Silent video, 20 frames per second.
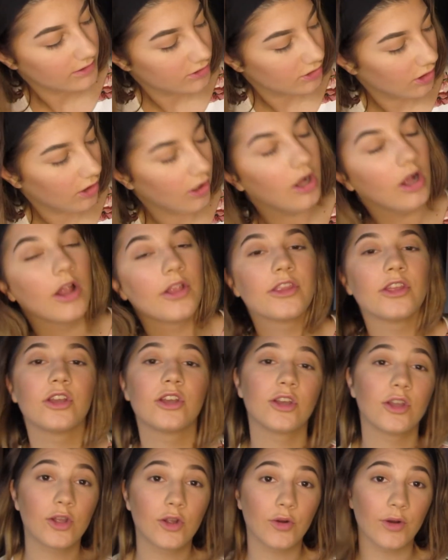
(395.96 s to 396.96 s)
It's called
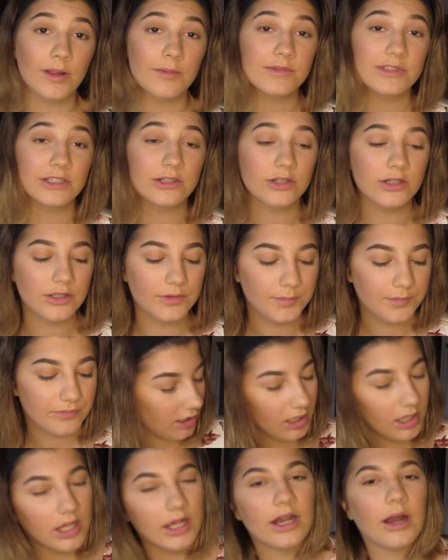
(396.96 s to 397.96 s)
Creamsicle,
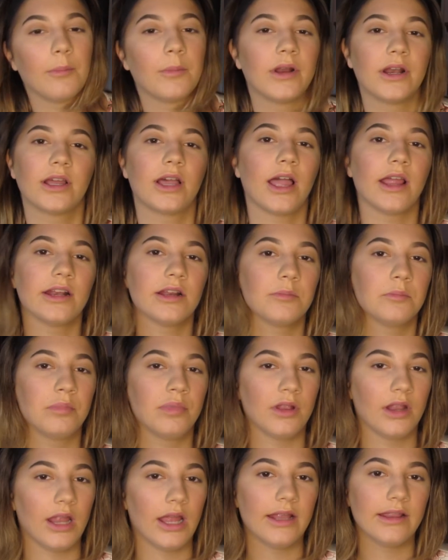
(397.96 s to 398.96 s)
and I'm gonna kind of
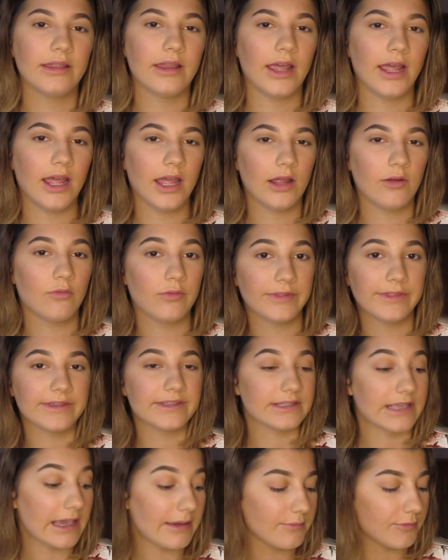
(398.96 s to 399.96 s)
blend that with the
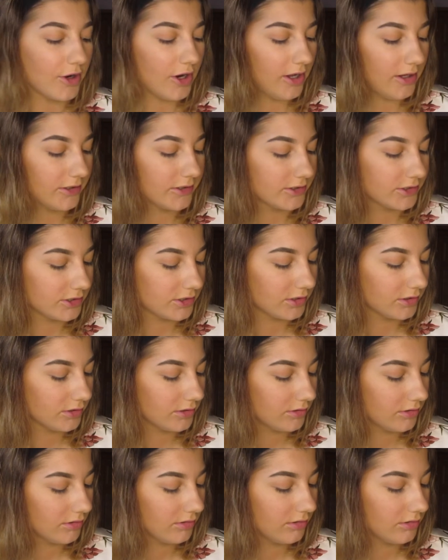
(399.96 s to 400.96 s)
same brush,
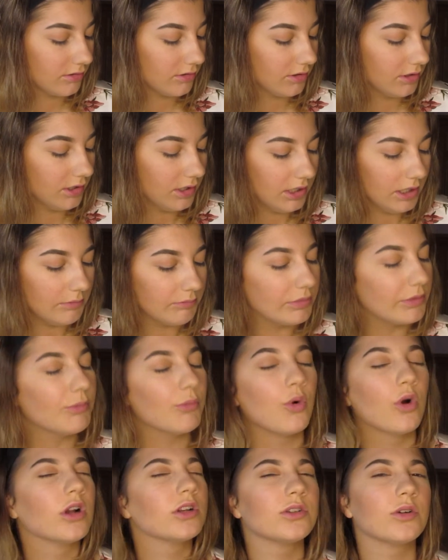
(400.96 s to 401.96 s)
but
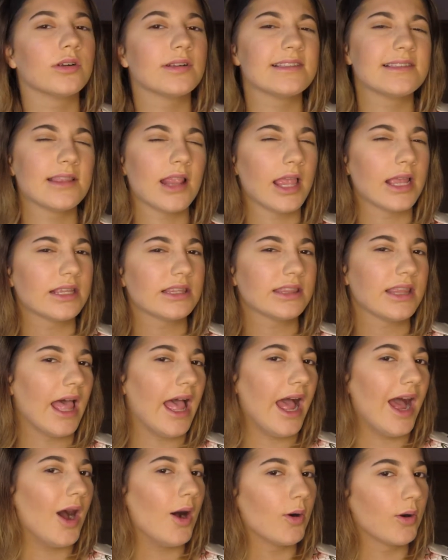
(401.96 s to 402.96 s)
more towards, like, the
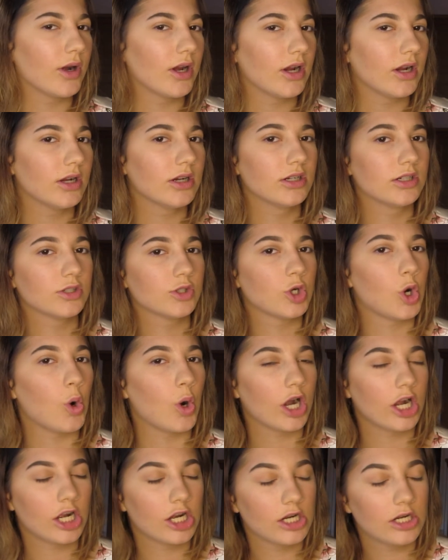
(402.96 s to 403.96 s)
outer
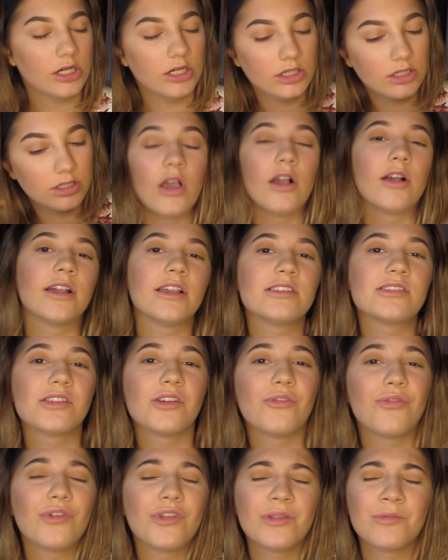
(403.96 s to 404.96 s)
corner. Okay,
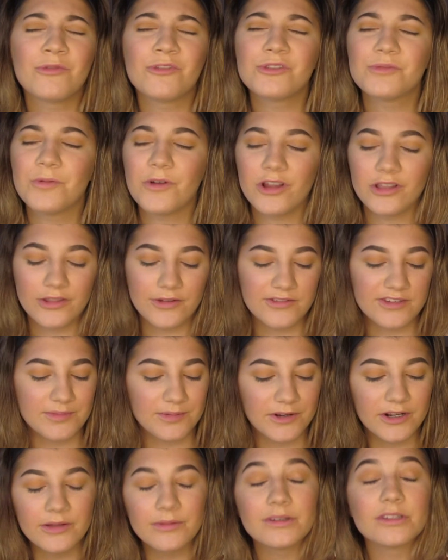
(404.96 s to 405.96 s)
so for the most part, there was
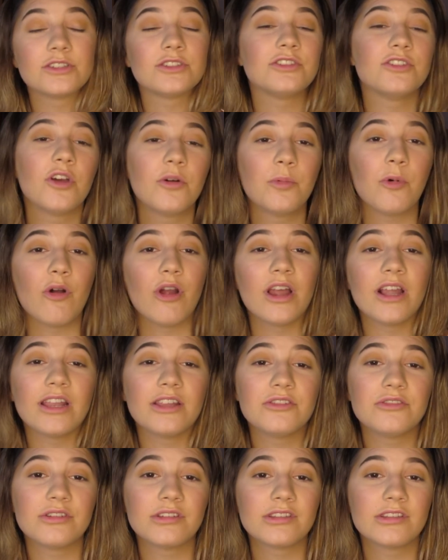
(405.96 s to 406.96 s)
pretty much no point
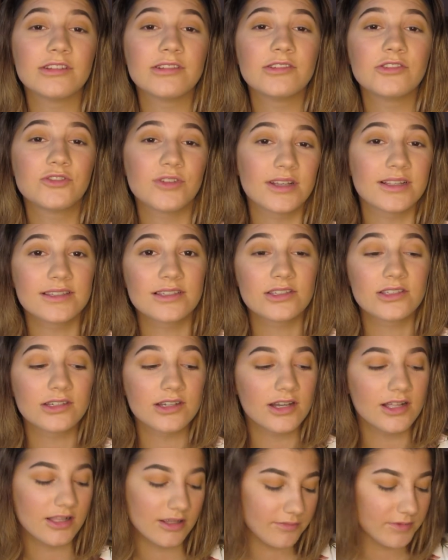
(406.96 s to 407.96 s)
in doing the transition
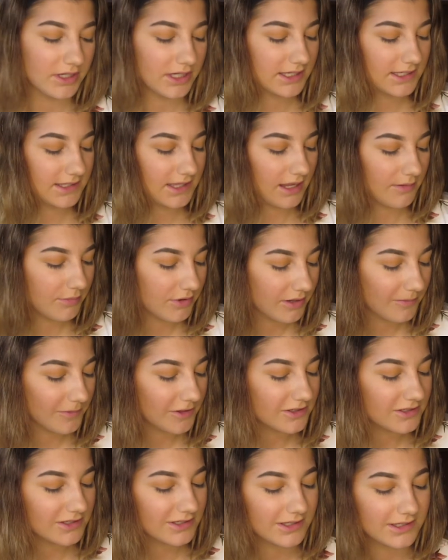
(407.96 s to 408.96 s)
color because that pretty
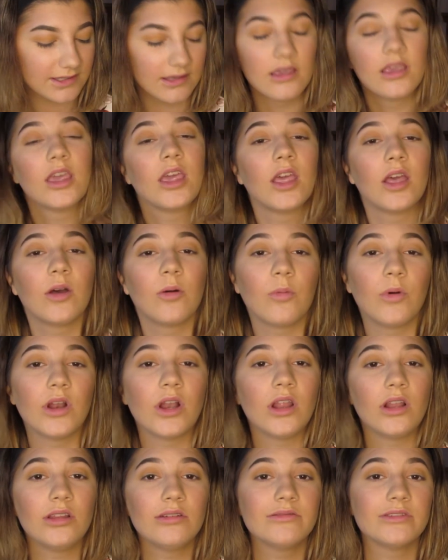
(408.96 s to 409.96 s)
much just went
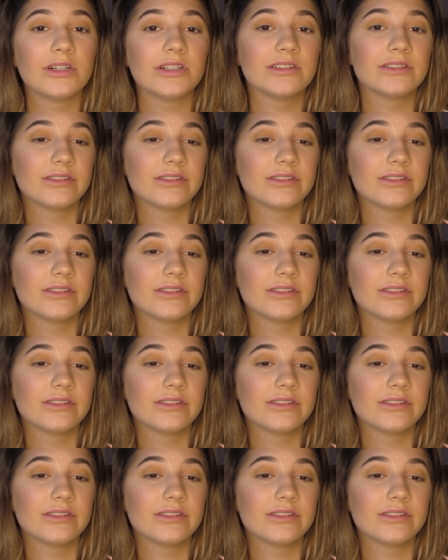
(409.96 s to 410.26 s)
all over it,